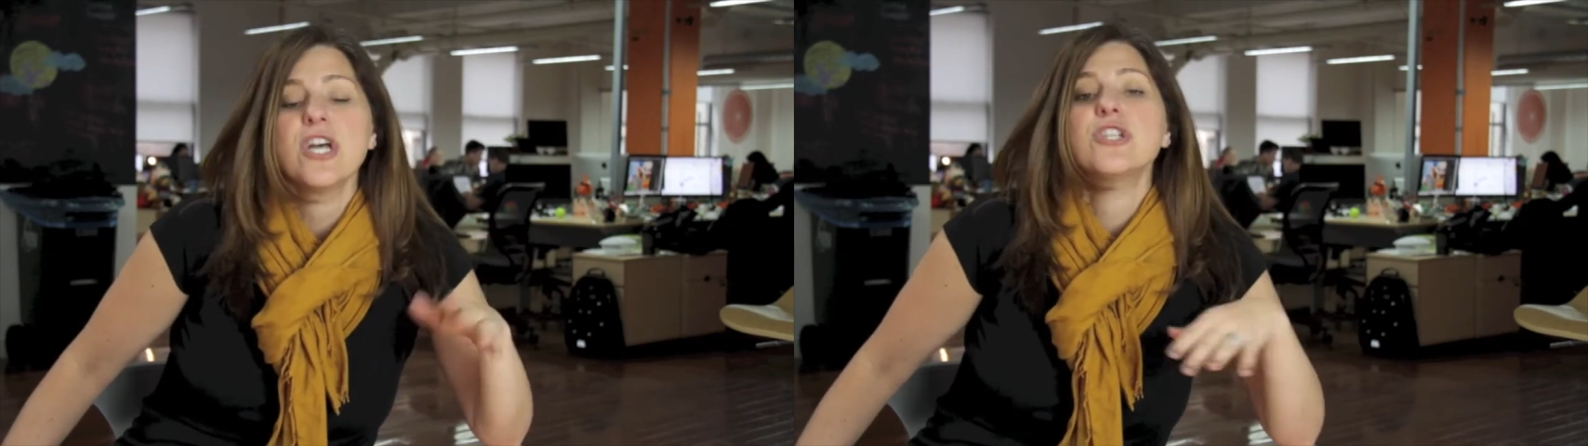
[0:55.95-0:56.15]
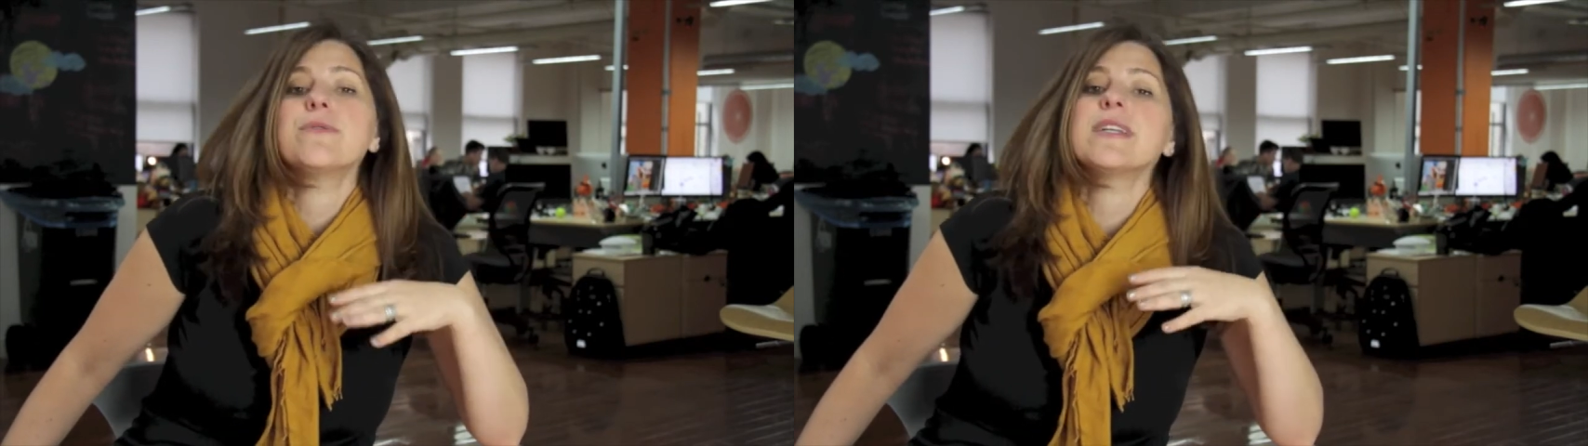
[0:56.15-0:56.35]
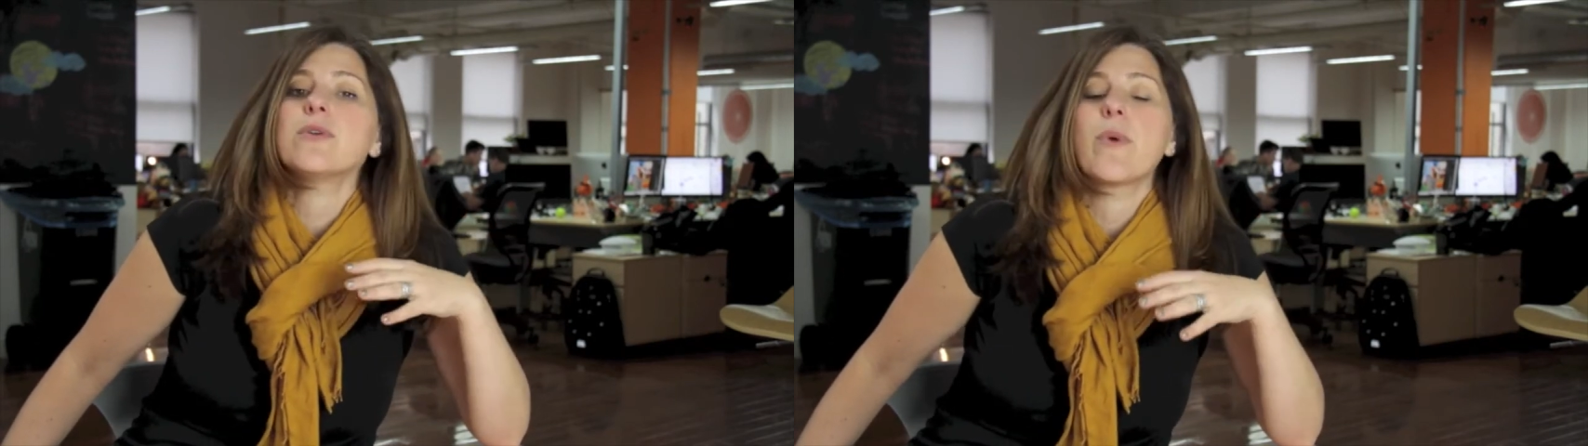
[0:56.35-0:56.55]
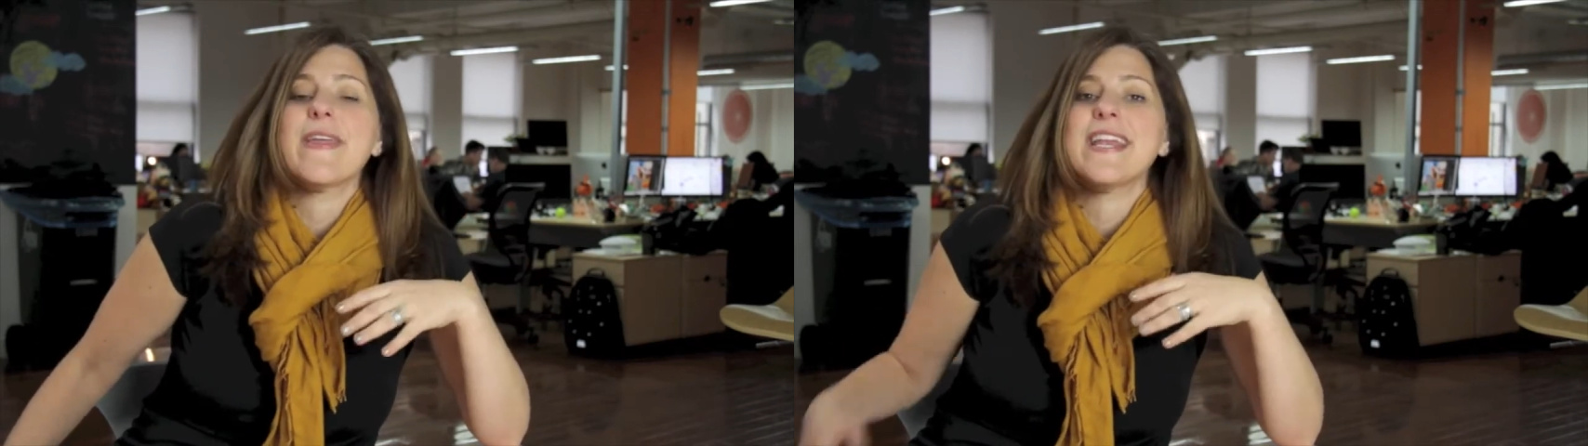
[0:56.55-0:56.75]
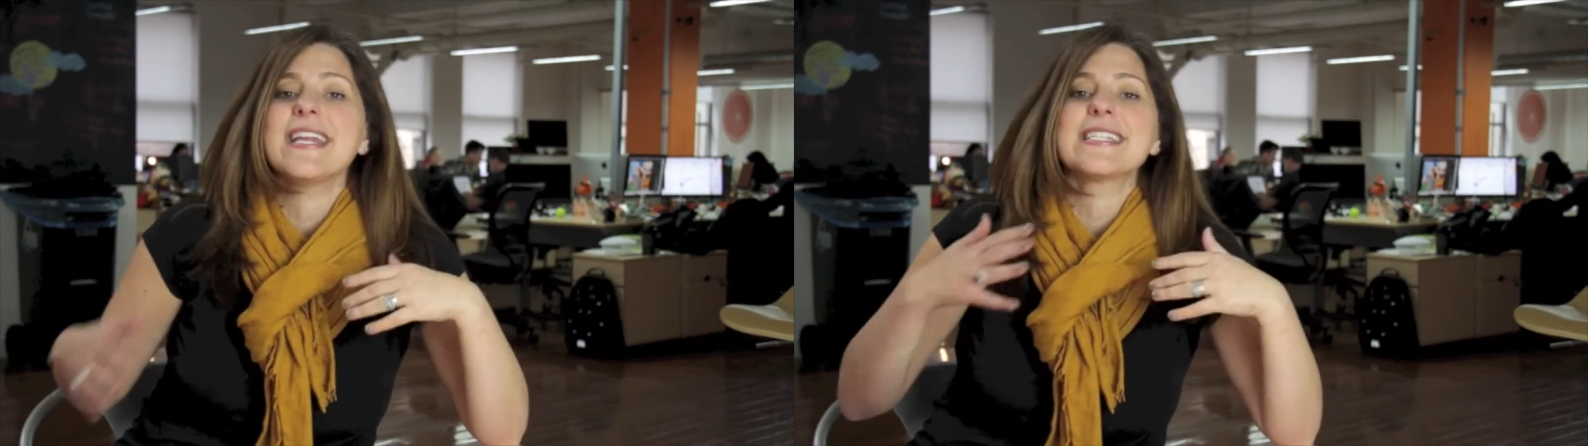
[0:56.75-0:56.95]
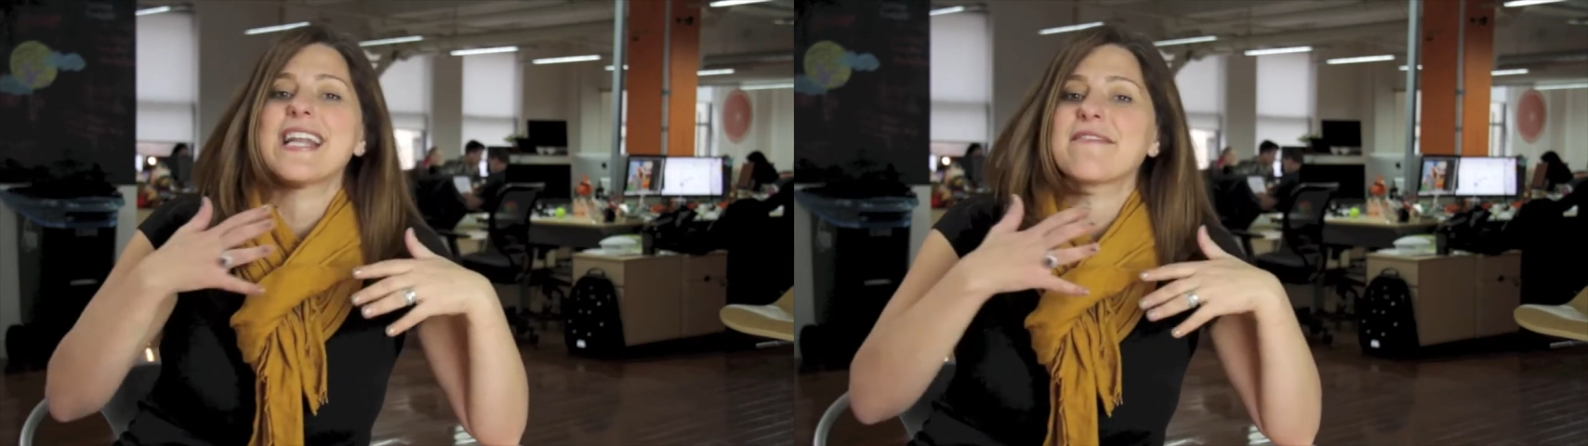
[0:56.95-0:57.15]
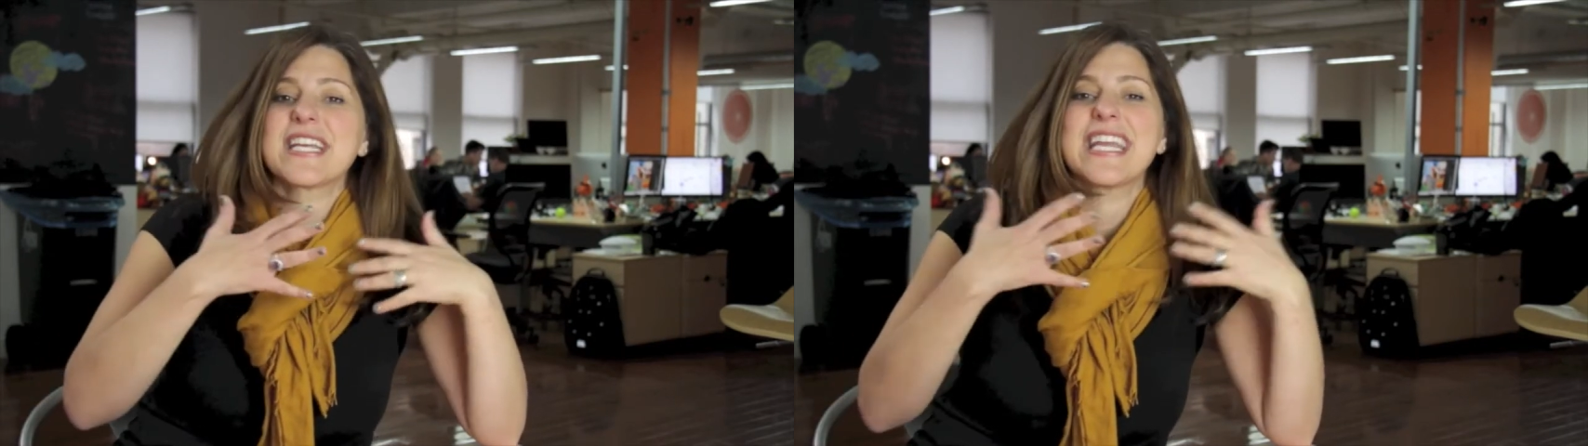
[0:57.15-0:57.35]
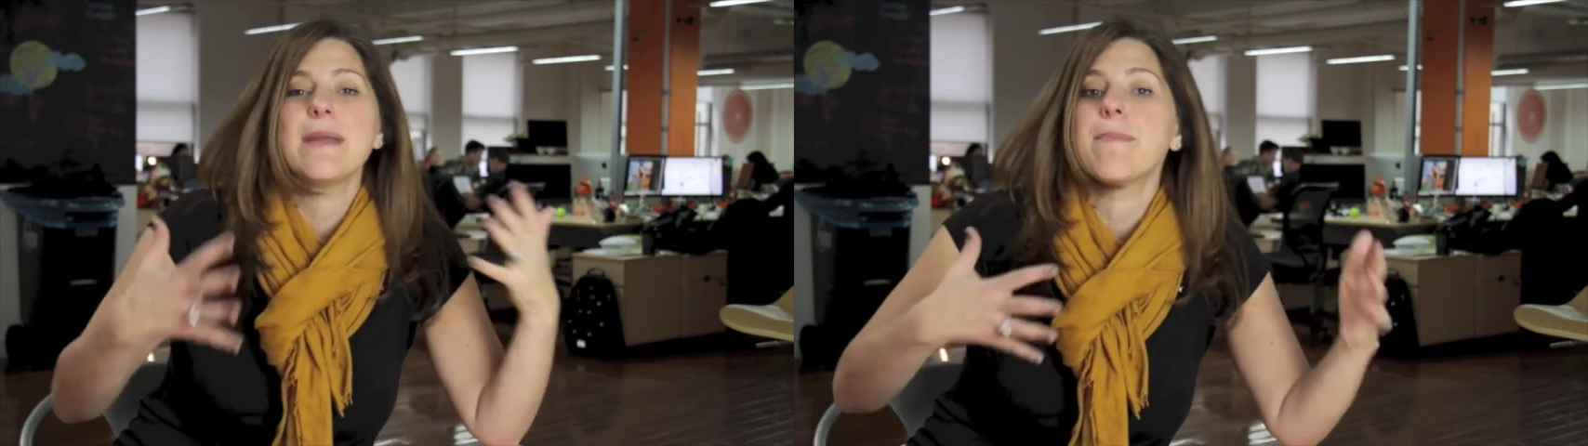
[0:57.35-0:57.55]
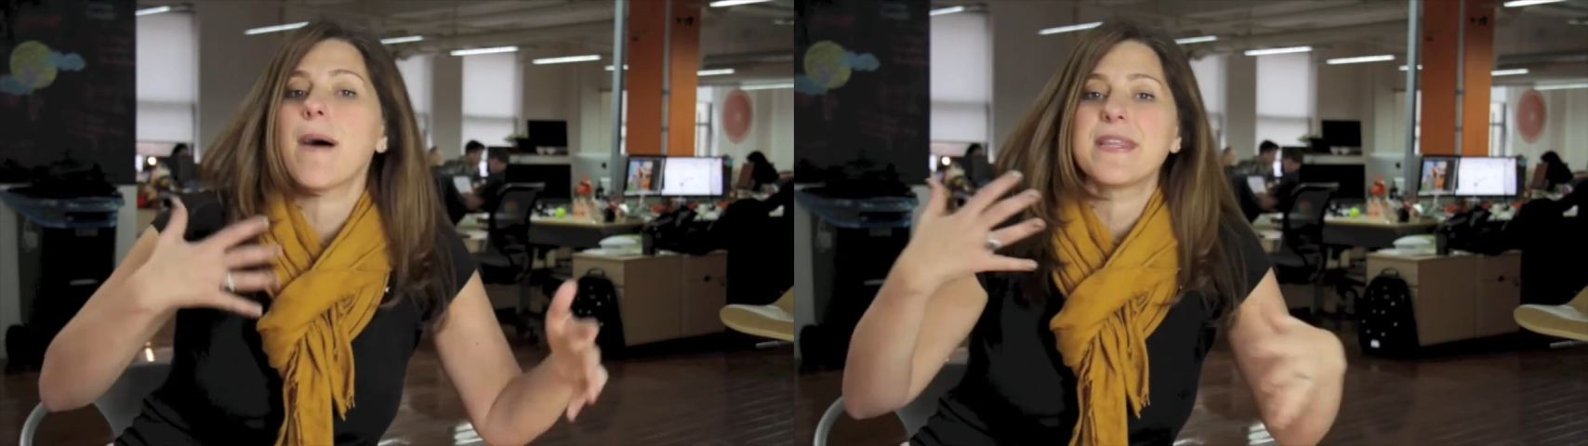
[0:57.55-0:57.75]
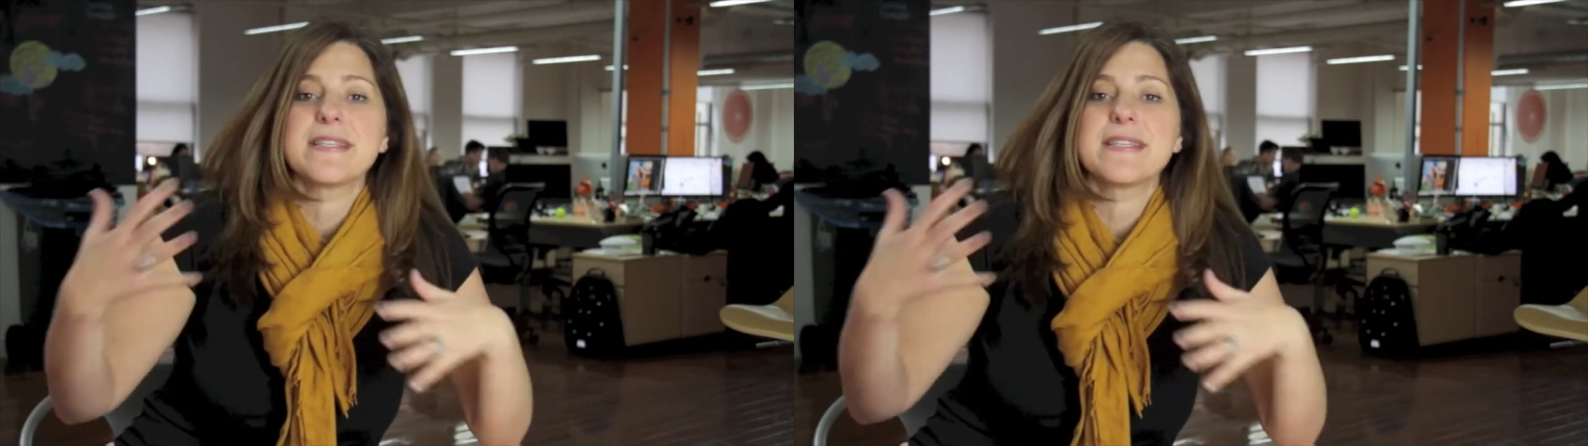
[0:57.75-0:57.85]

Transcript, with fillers: do it in a way that he doesn't have to keep up